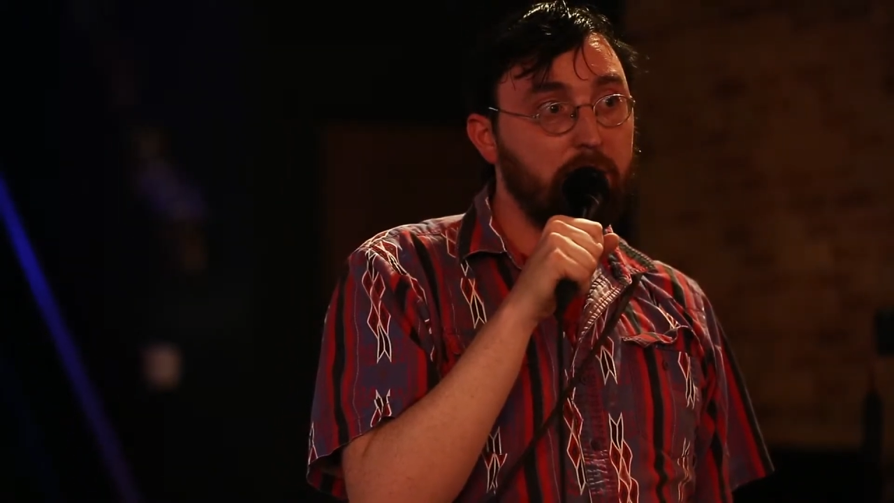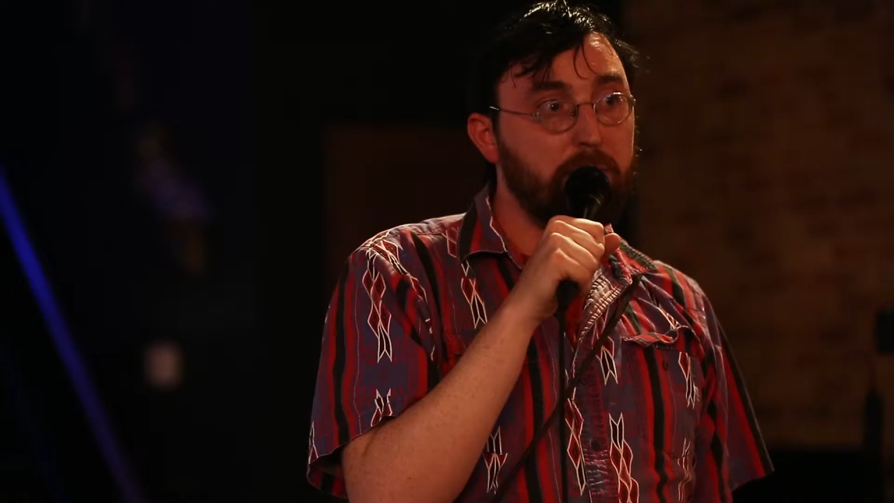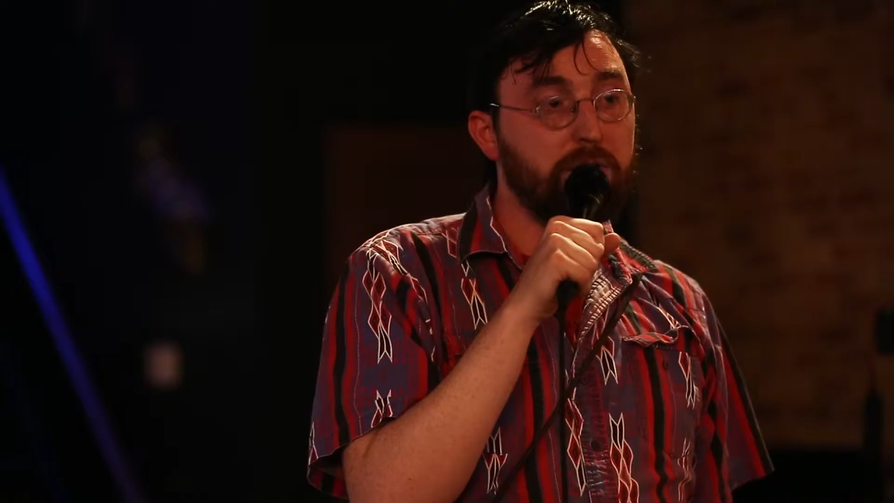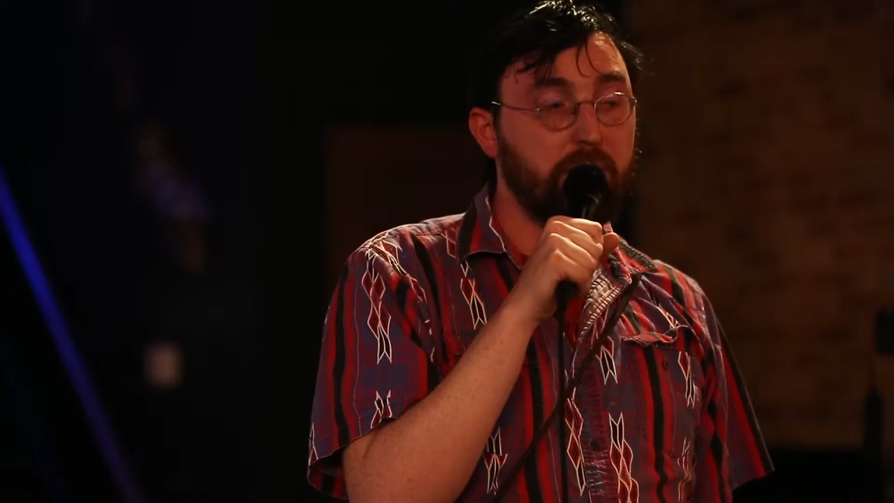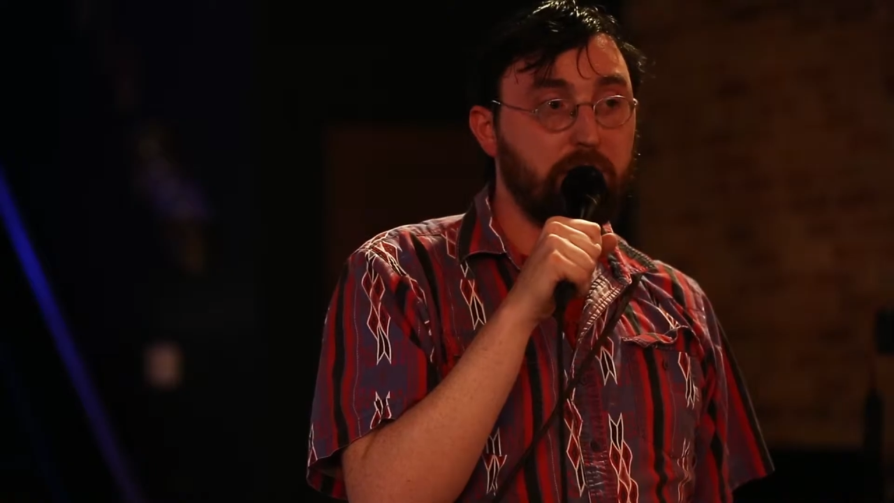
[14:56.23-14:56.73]

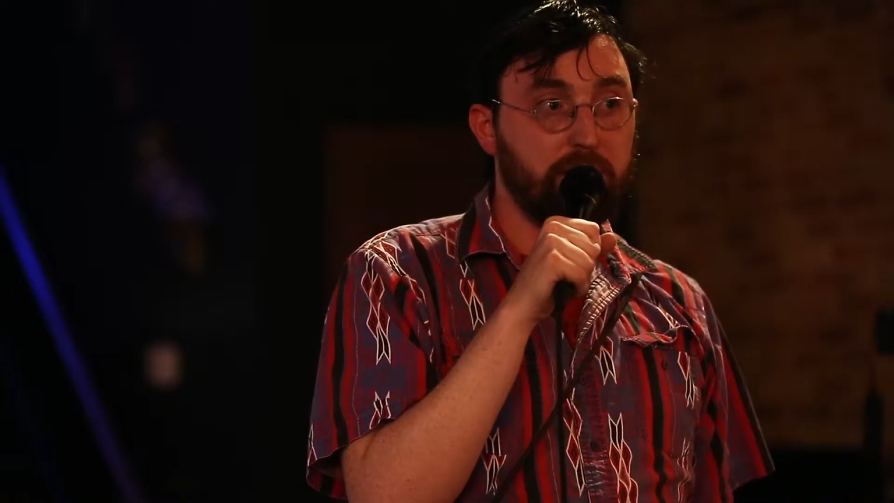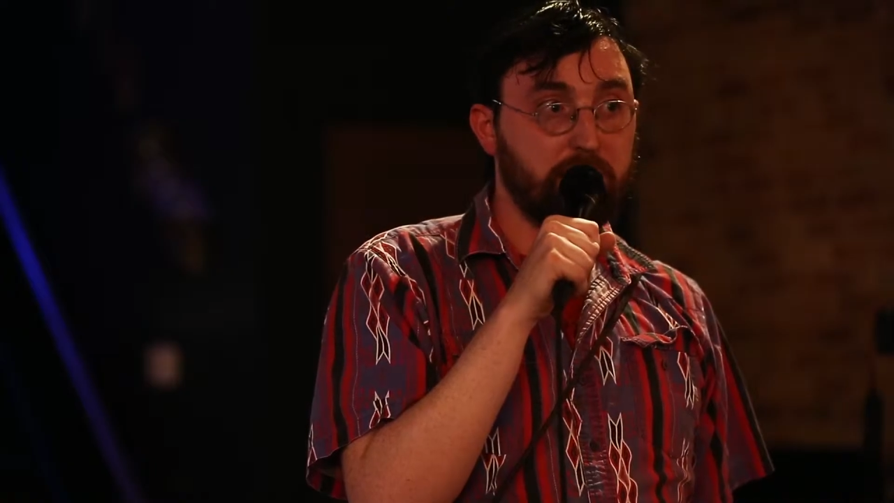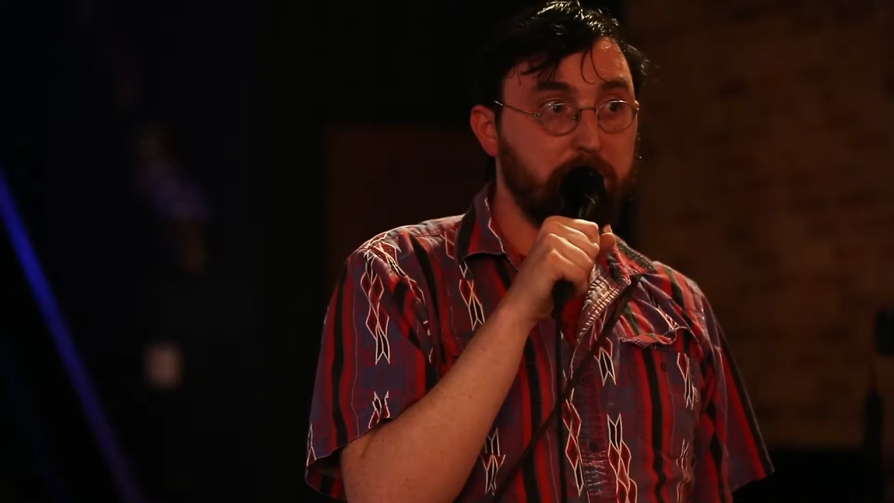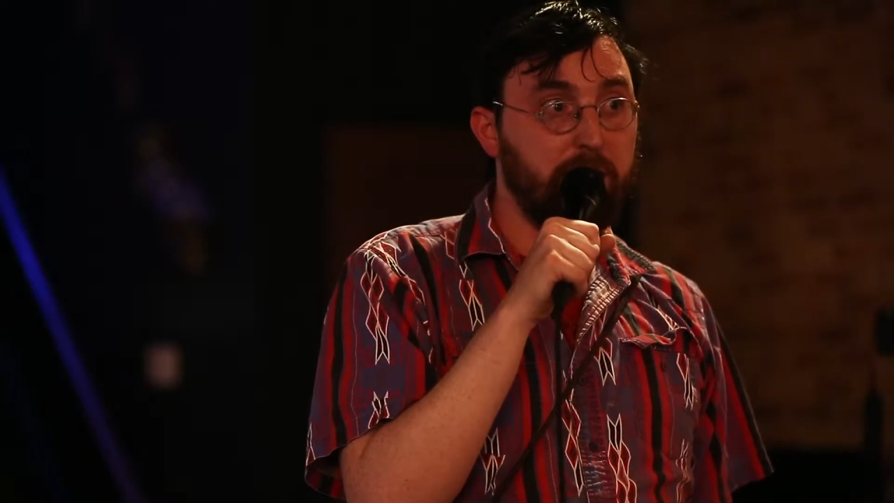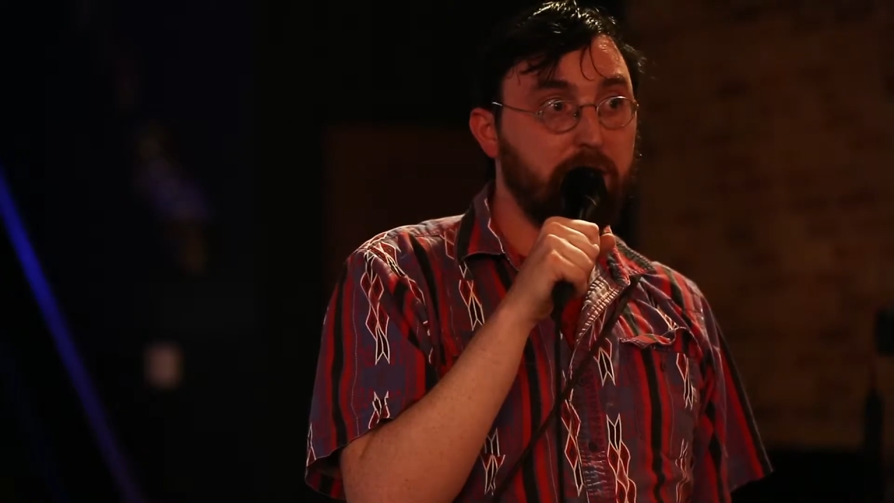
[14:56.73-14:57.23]
But dogs
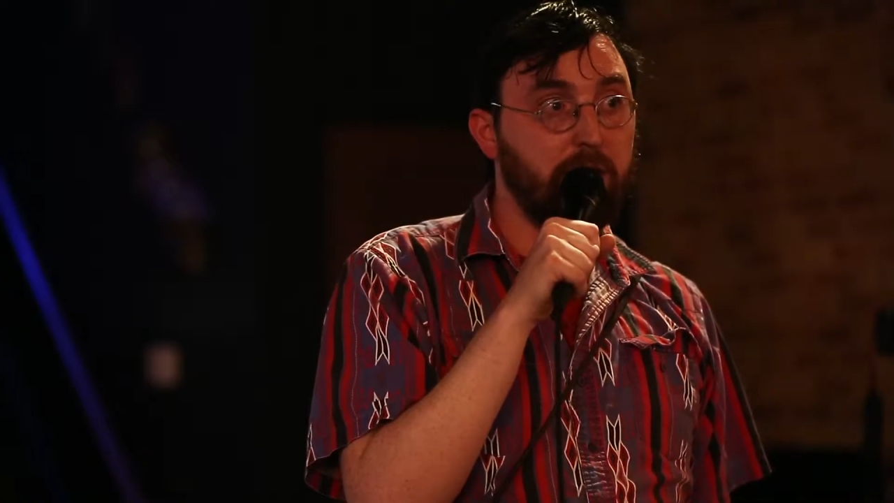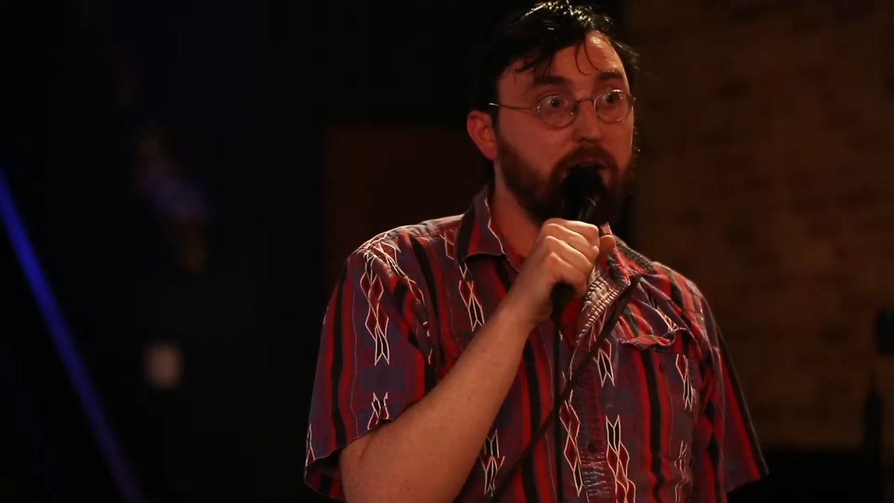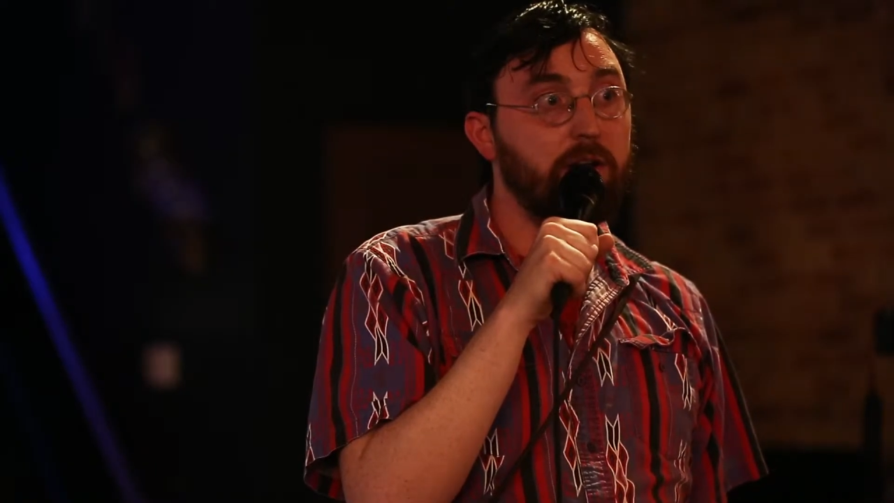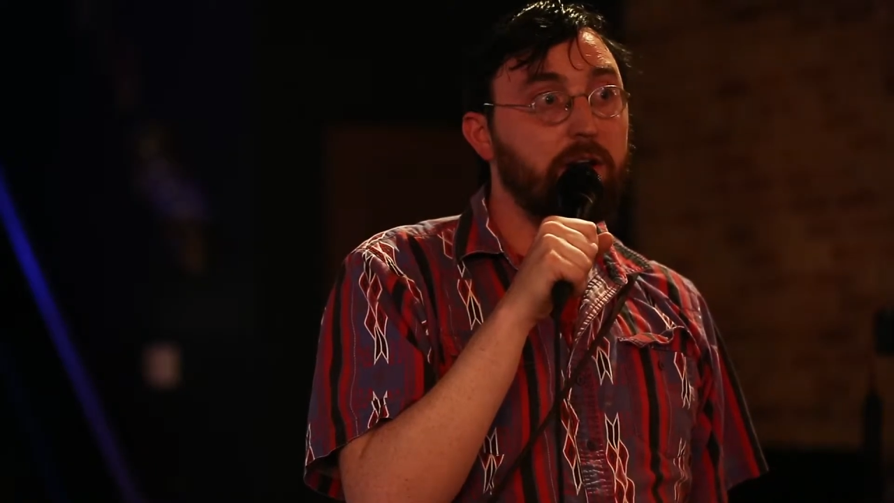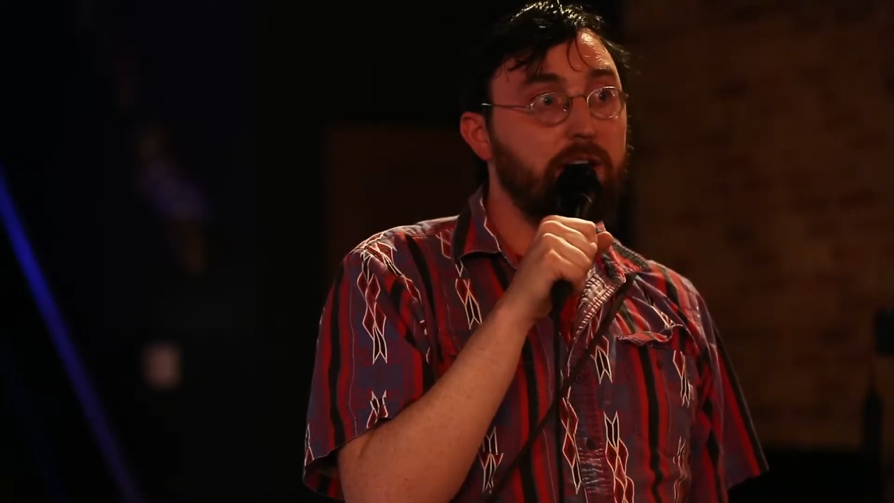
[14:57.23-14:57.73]
are
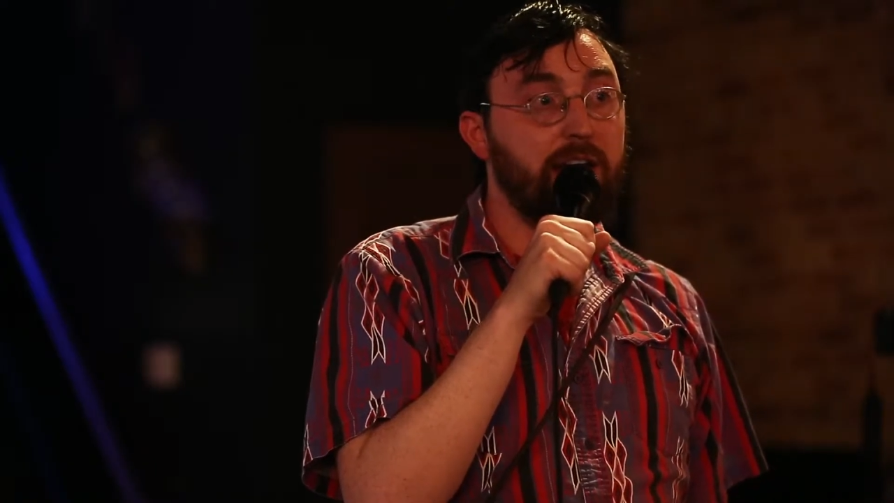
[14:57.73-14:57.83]
better.